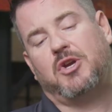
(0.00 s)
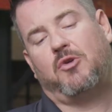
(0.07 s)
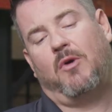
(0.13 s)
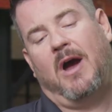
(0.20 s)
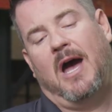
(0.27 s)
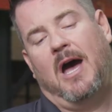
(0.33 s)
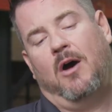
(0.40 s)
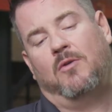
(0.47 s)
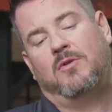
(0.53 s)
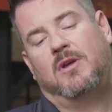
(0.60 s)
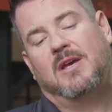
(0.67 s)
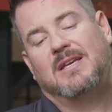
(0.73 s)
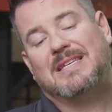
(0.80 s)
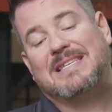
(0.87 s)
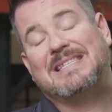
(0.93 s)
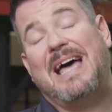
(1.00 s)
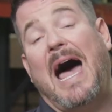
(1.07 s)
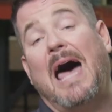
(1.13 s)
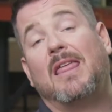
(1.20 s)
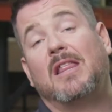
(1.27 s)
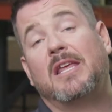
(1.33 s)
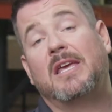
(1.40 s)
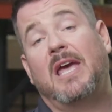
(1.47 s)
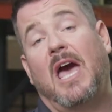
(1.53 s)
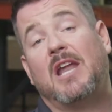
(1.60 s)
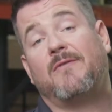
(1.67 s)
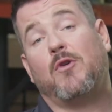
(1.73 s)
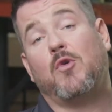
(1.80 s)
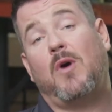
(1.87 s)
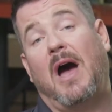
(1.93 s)
the ground solidly
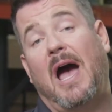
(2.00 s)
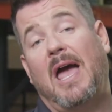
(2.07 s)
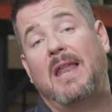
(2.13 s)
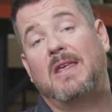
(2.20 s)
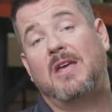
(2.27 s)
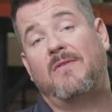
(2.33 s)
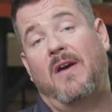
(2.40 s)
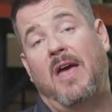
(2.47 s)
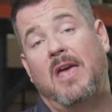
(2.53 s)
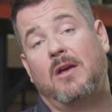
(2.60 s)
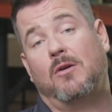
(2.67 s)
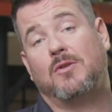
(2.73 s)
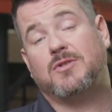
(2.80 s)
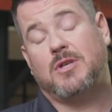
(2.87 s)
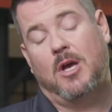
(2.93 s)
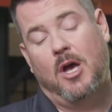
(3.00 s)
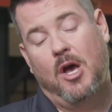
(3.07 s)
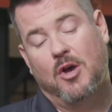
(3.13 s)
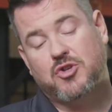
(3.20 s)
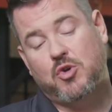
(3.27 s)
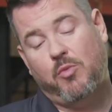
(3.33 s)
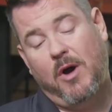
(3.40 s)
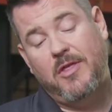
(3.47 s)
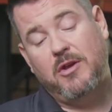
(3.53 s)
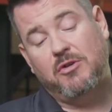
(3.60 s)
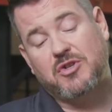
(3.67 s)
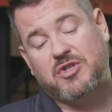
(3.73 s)
at a variety of angles. So whether you're